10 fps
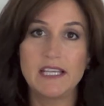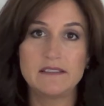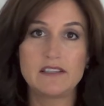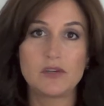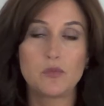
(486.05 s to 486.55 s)

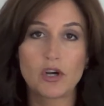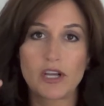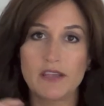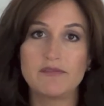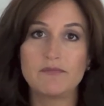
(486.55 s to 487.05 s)
easy to
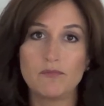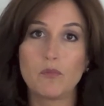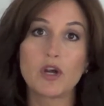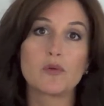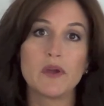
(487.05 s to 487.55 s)
work
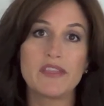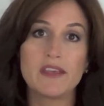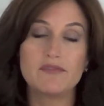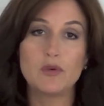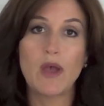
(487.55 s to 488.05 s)
with
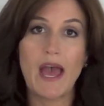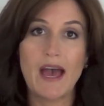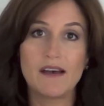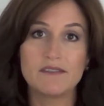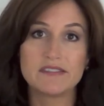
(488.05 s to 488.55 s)
if you
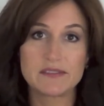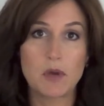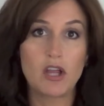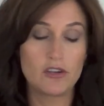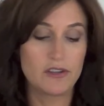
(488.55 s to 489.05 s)
have
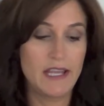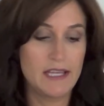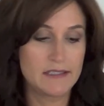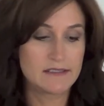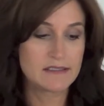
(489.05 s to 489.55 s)
smaller
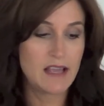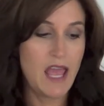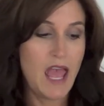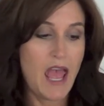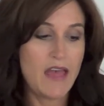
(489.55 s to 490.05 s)
lids.
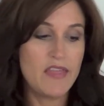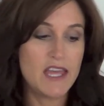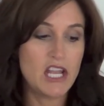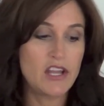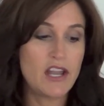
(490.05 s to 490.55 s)
And
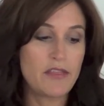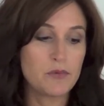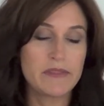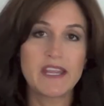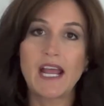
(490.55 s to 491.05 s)
then another
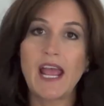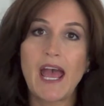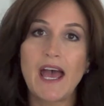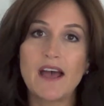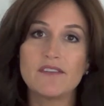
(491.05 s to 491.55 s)
one that I
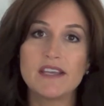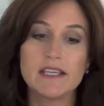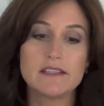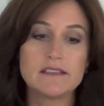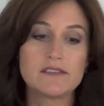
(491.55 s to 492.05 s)
have
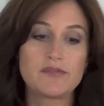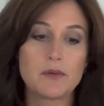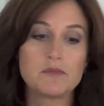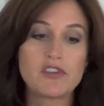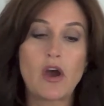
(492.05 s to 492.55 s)
is
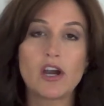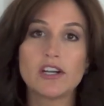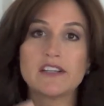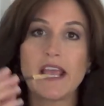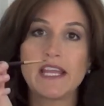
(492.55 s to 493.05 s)
from
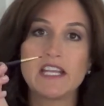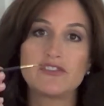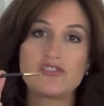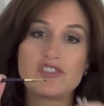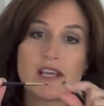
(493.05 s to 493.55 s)
Tarte, and
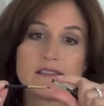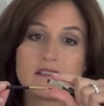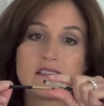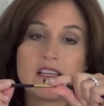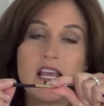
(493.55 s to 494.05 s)
it's
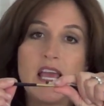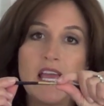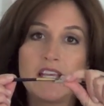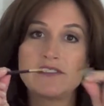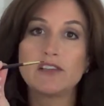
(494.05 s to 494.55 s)

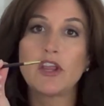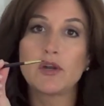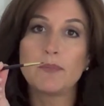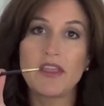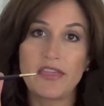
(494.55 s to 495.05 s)
a
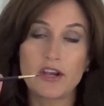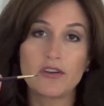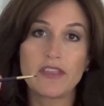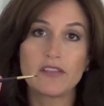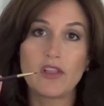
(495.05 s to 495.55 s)
little bit
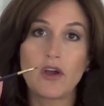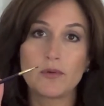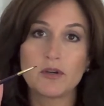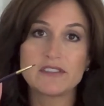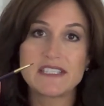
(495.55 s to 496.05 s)
thicker than
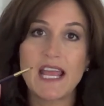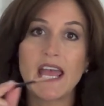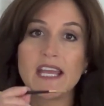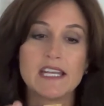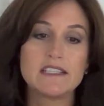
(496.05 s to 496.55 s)
Laura
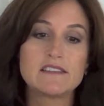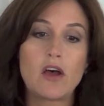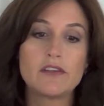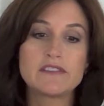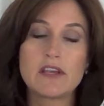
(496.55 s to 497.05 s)
Mercier, and it's
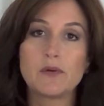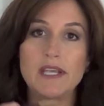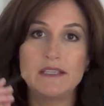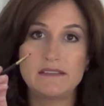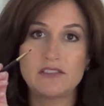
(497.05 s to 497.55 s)
also
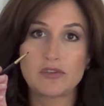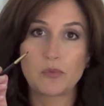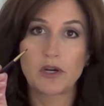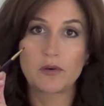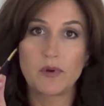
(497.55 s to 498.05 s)
easy to
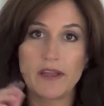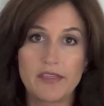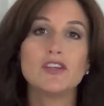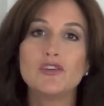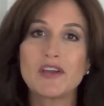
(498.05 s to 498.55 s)
work
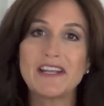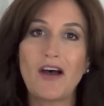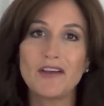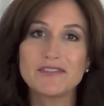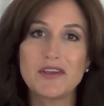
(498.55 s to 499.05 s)
with. You can
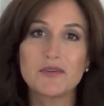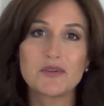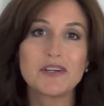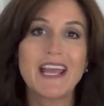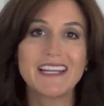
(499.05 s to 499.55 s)
also
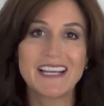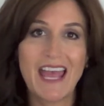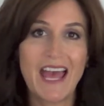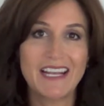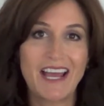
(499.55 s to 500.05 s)
create a
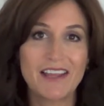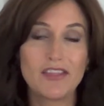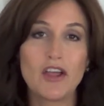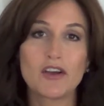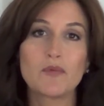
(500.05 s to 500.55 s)
cat eye
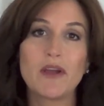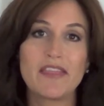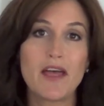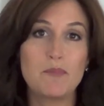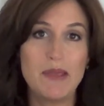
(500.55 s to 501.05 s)
look with
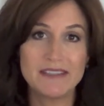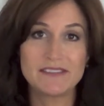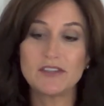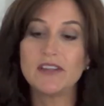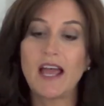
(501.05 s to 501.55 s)
a
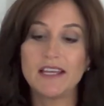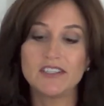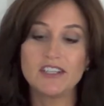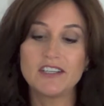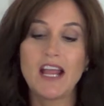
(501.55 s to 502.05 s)
pencil
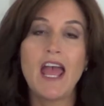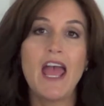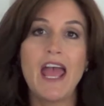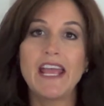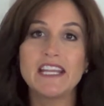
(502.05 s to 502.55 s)
liner,
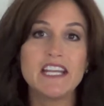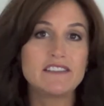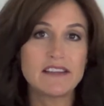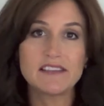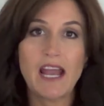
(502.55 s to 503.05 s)
and it
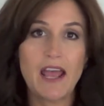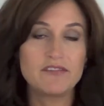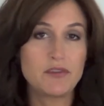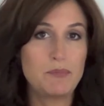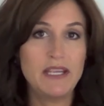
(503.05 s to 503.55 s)
doesn't
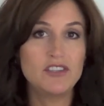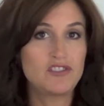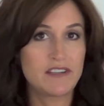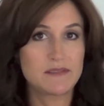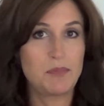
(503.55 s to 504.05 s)
have to be
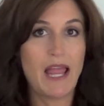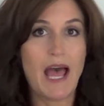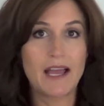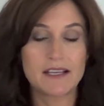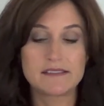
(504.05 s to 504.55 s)
just
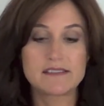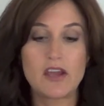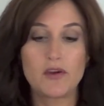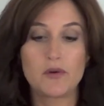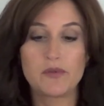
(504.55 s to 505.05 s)
black.
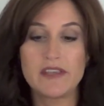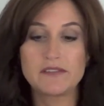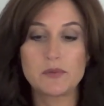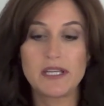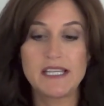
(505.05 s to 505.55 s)
So
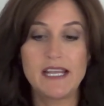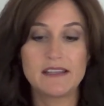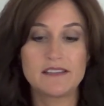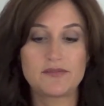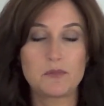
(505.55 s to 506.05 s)
this one
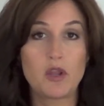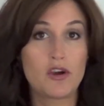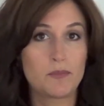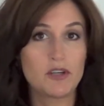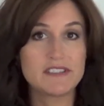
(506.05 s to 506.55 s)
is from
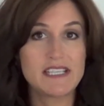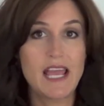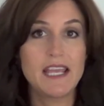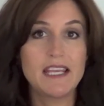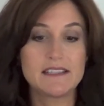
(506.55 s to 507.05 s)
Laura
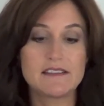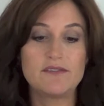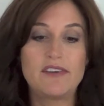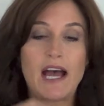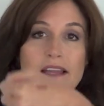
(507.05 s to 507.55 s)
Mercier. It's a
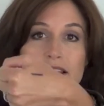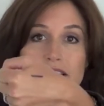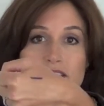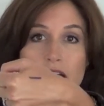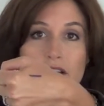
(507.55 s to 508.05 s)

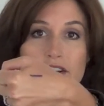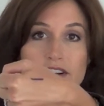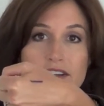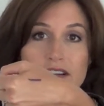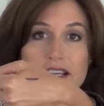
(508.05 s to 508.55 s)
violet
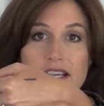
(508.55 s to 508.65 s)
color.